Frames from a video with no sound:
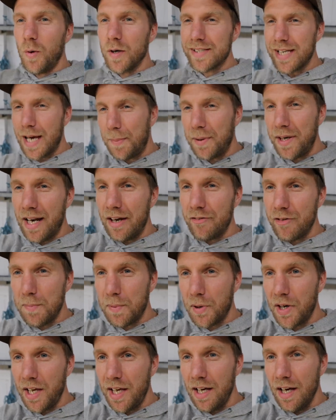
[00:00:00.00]
What's happening
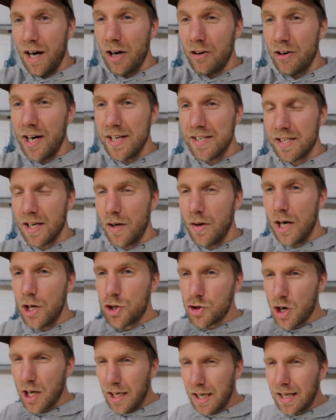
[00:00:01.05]
everybody? Alright, so
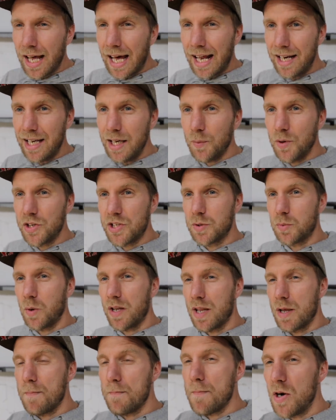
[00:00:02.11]
Adrenaline Alley, which is one
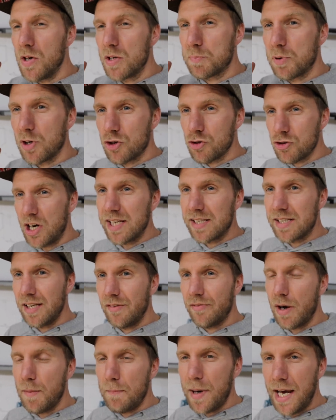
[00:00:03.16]
of the most
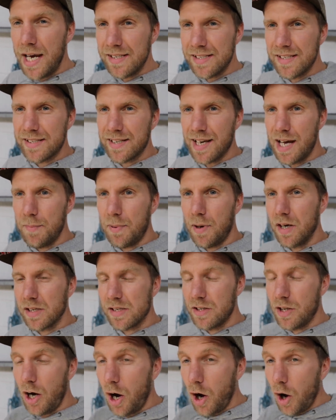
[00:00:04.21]
progressive, amazing skate parks
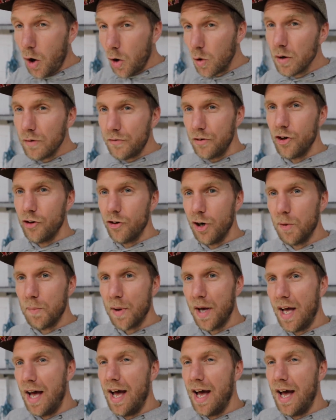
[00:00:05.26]
in the whole of Europe,